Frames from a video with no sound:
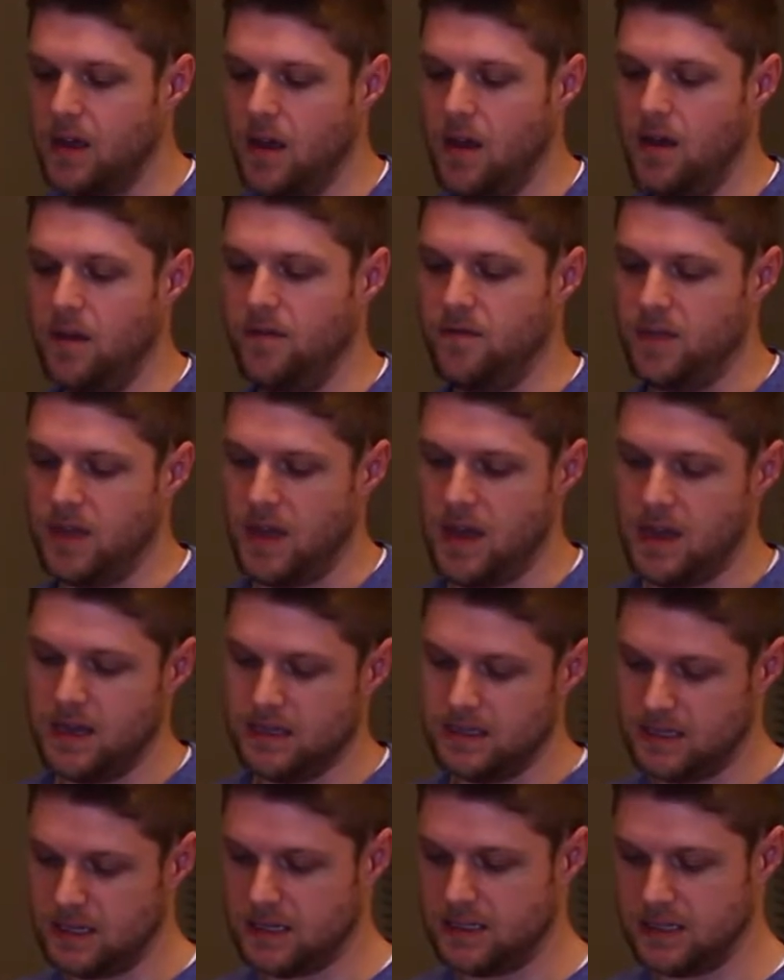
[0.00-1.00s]
of the
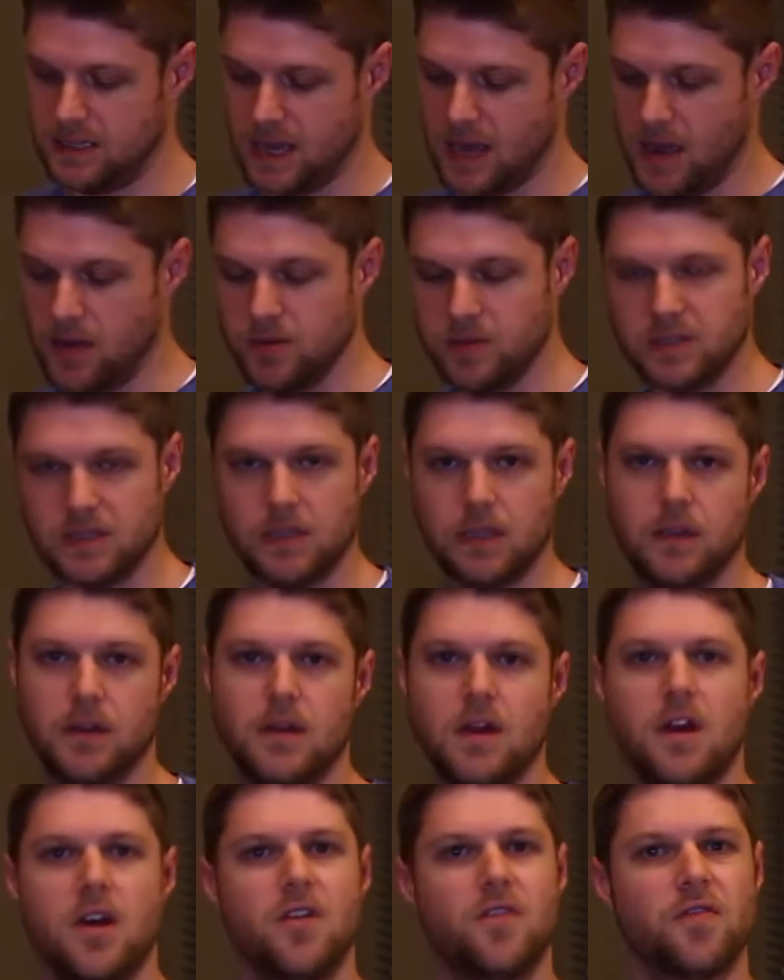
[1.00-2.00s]
headset's housing
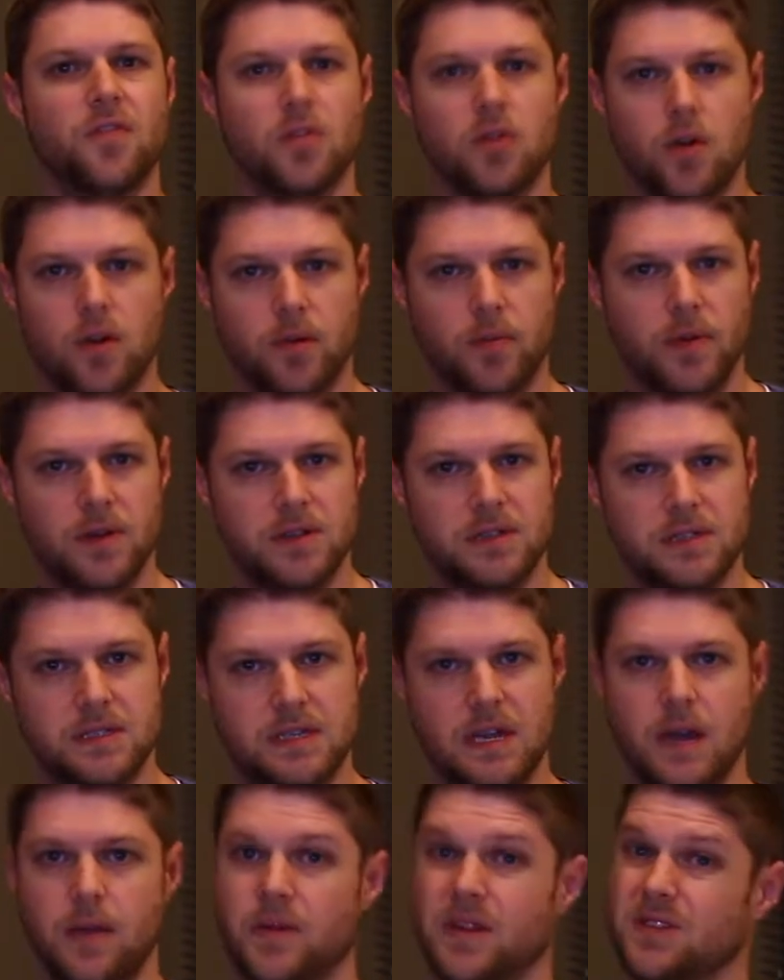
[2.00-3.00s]
for long periods of
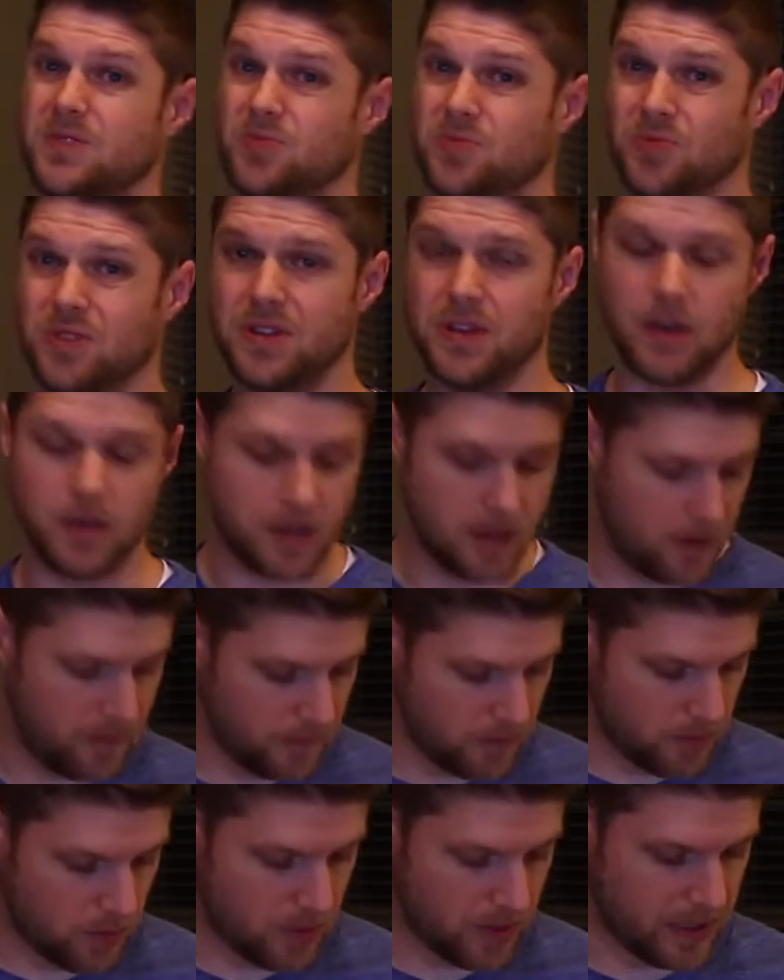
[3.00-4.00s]
time, and that's really
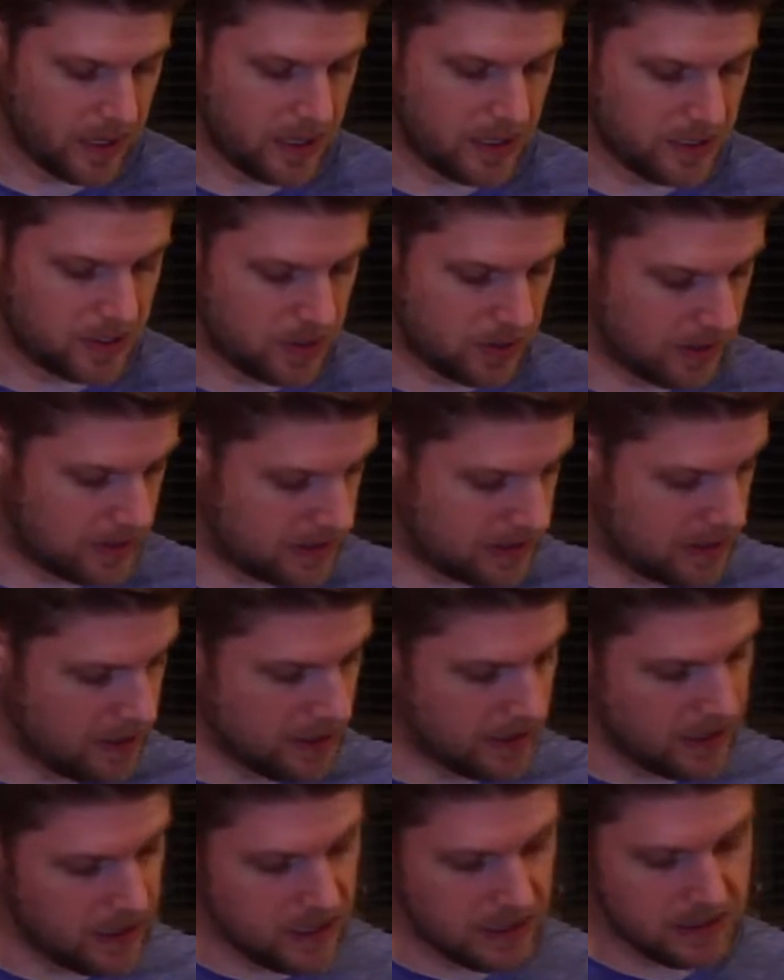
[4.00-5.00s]
uncomfortable. And as you can see
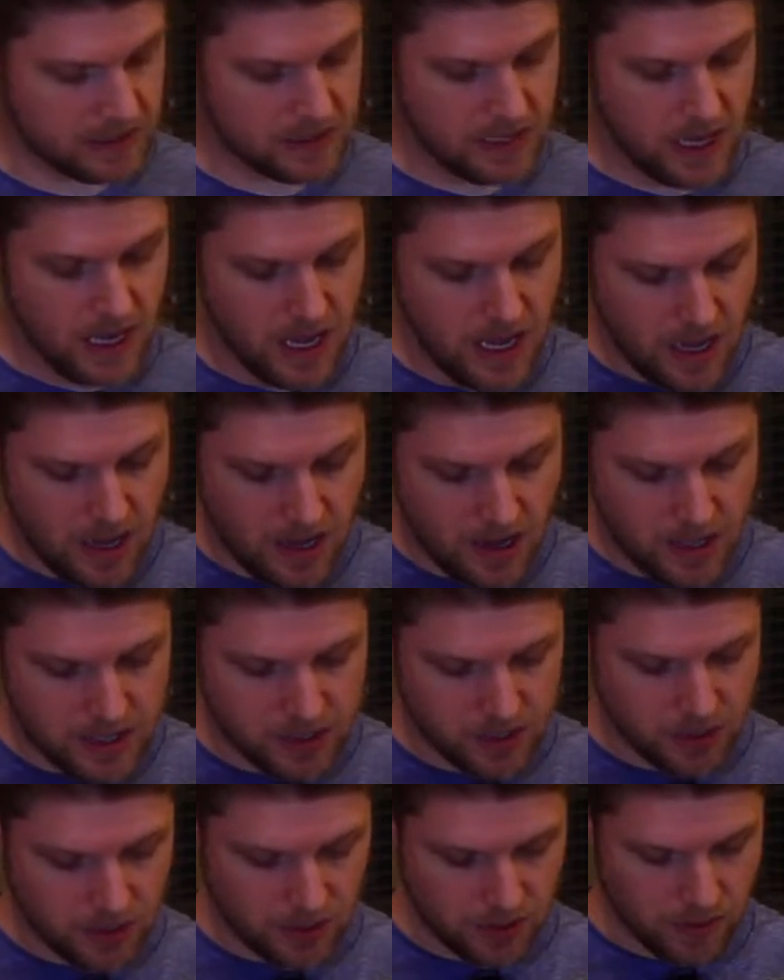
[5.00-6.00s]
on these,
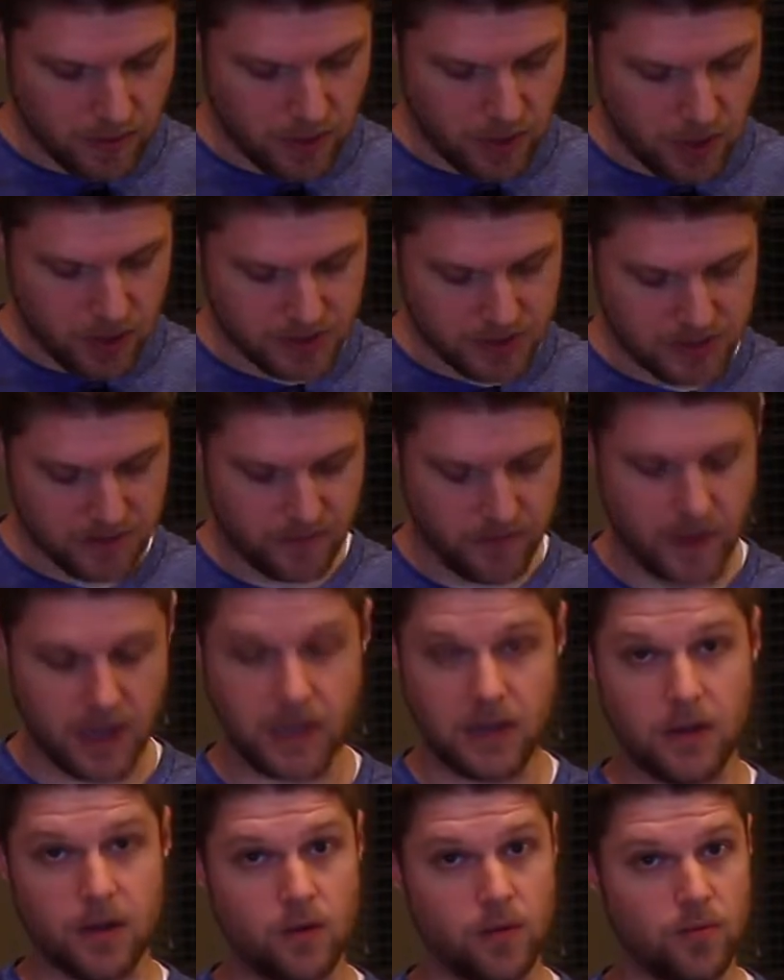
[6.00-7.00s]
certain parts of my
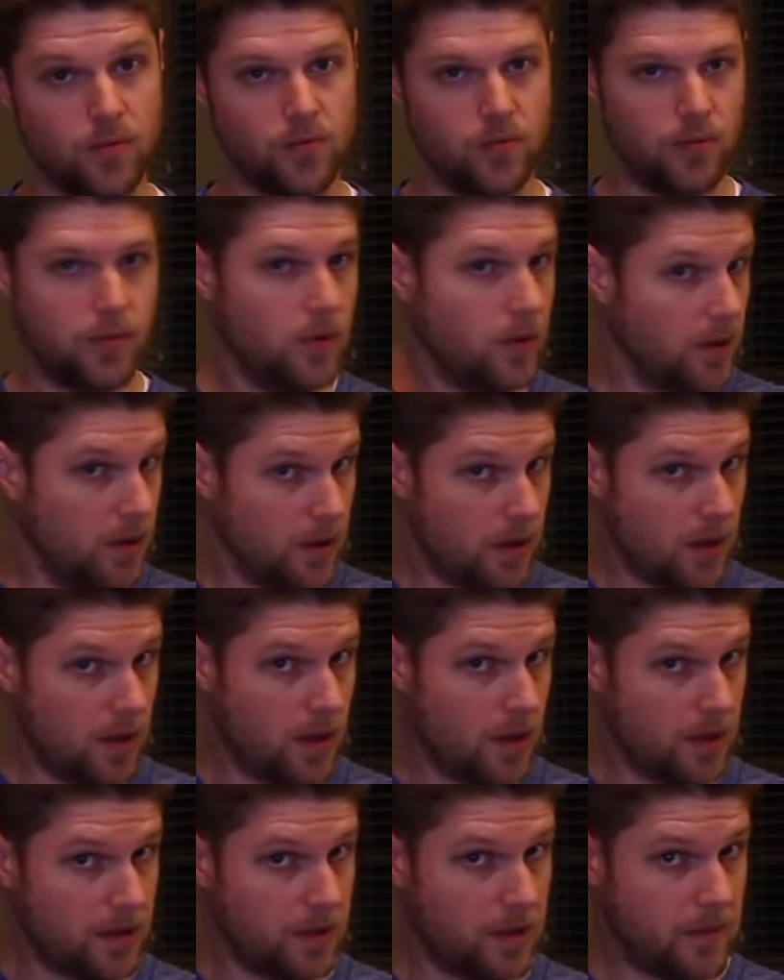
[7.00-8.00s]
ear
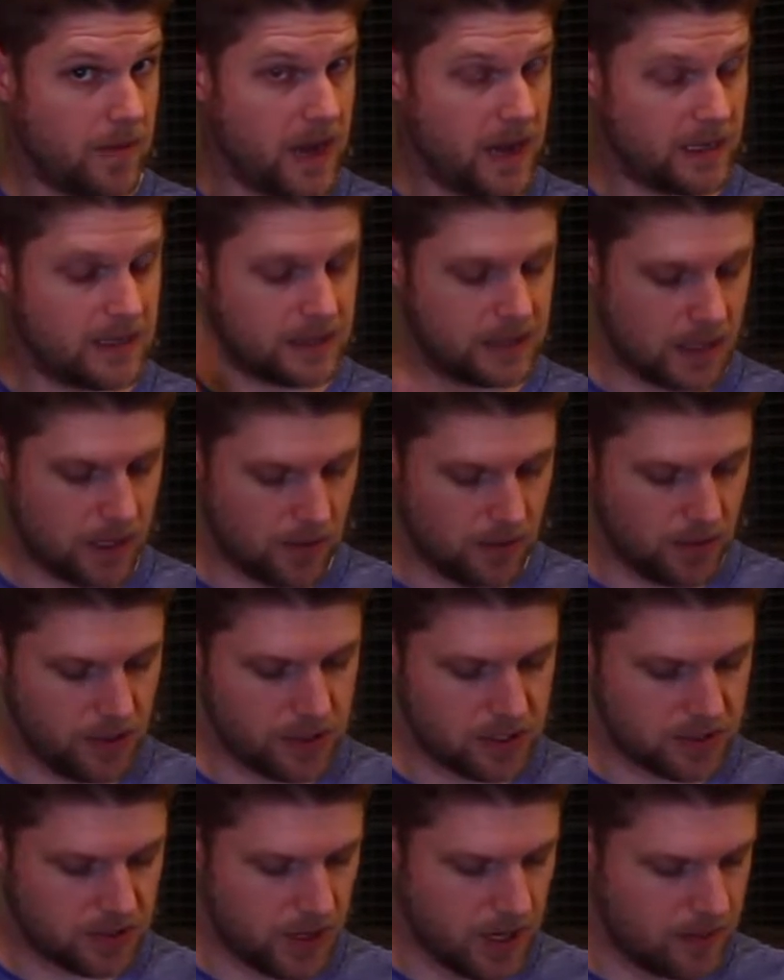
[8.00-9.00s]
along the backside
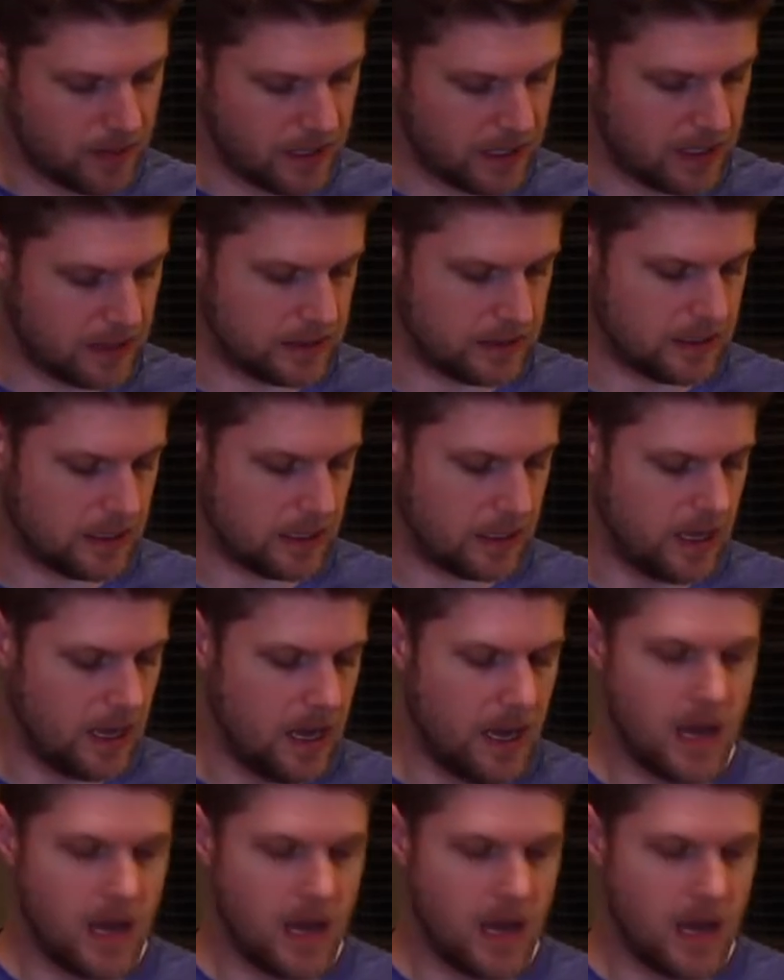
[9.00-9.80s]
really scraped against it.